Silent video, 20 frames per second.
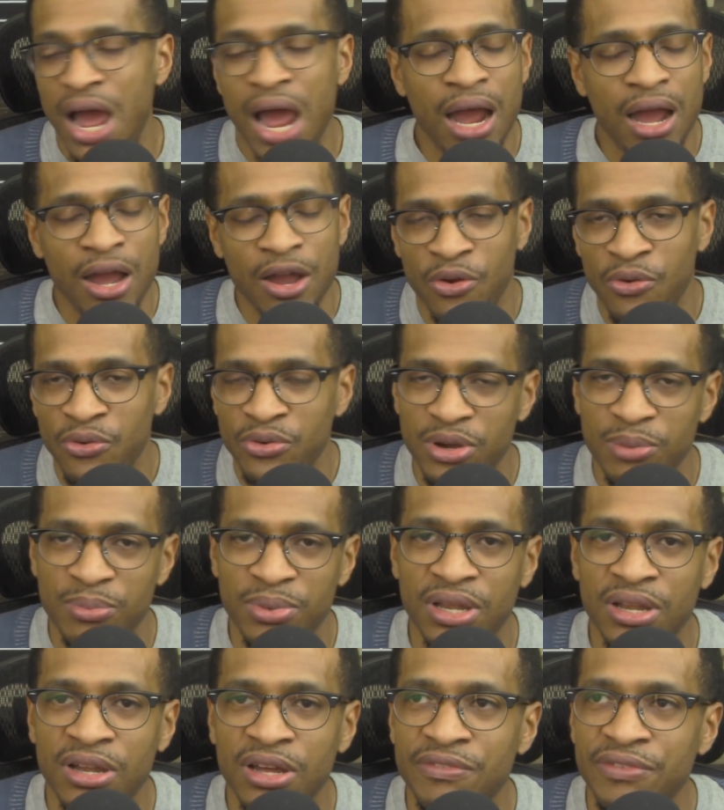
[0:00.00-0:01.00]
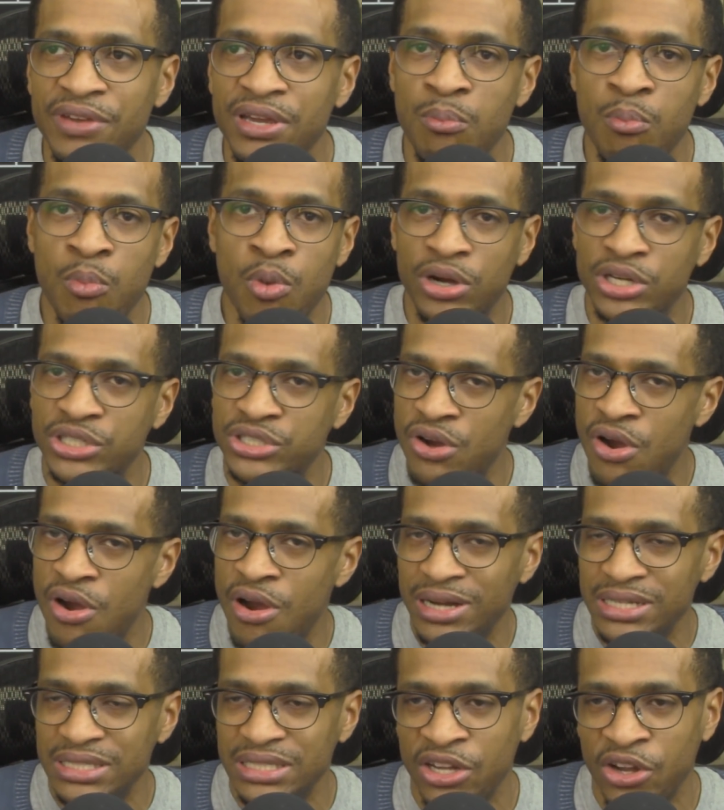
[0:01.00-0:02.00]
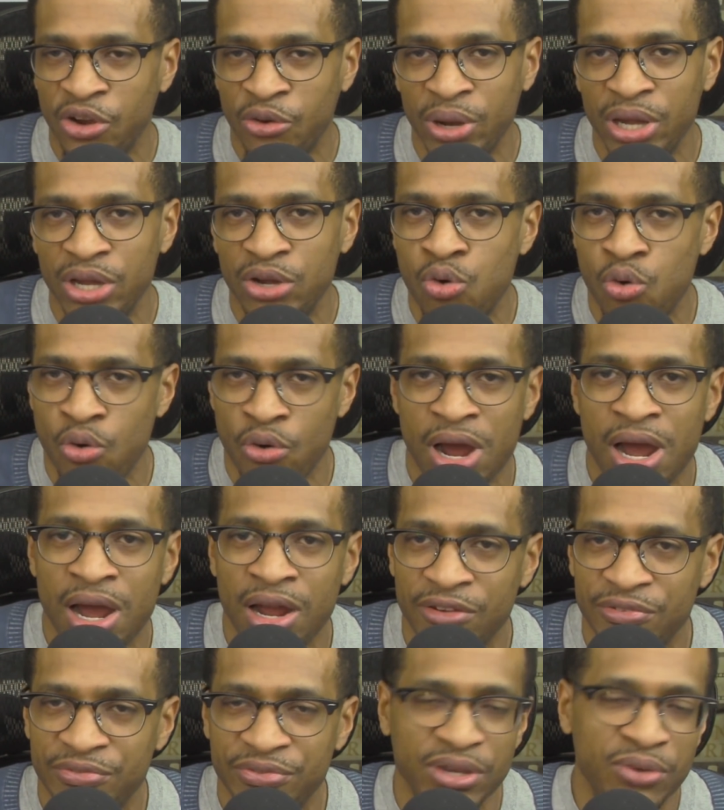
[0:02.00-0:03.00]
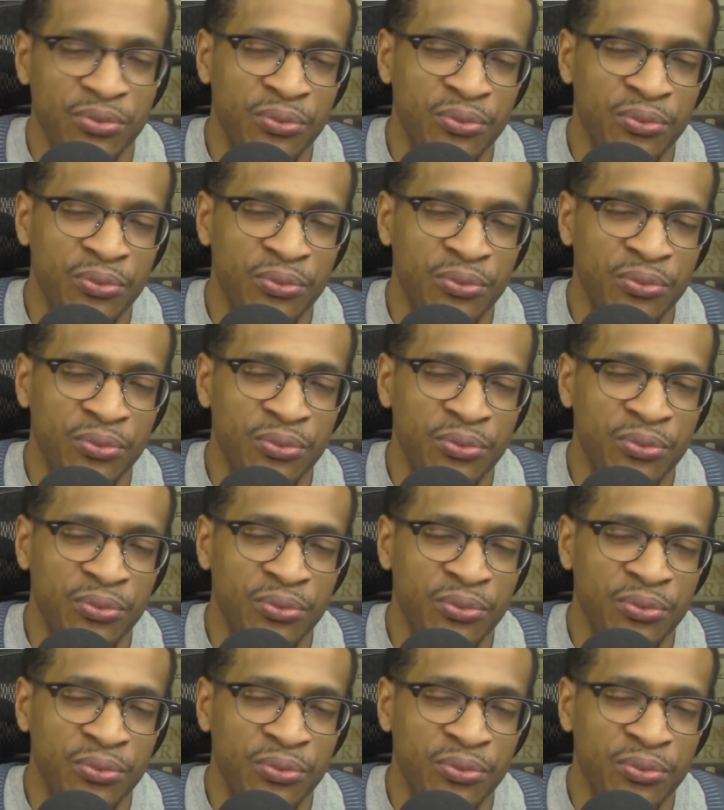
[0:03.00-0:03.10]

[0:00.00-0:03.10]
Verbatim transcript: I grew up loving martial arts and great choreography,